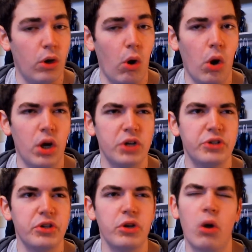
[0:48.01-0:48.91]

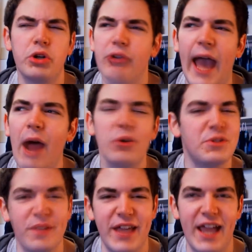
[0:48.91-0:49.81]
Or do
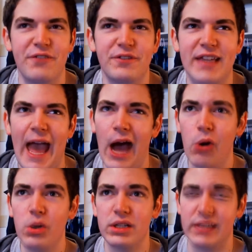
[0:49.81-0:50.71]
cowards behave
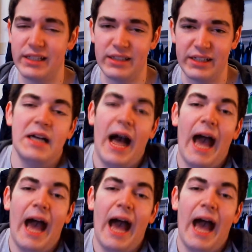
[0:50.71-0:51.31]
cowardlyly?